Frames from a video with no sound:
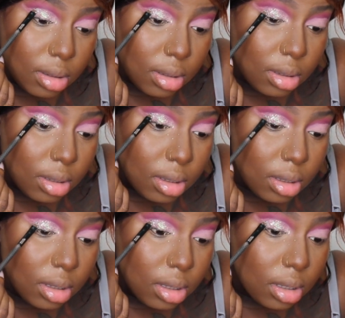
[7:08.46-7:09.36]

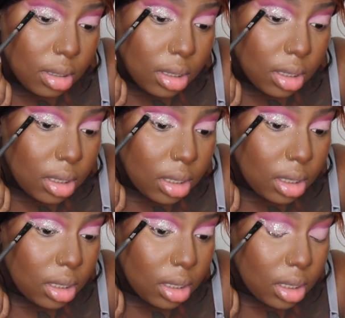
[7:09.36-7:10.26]

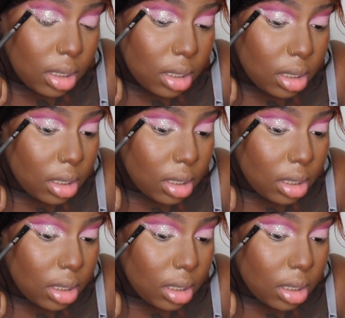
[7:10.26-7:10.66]
(no one is talking)